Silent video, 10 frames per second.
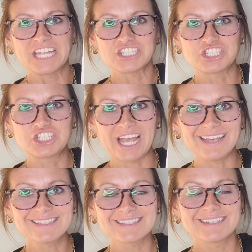
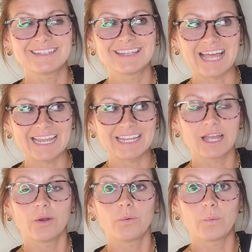Just like
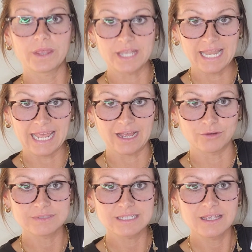with
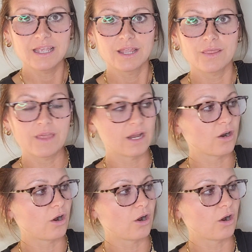nouns, there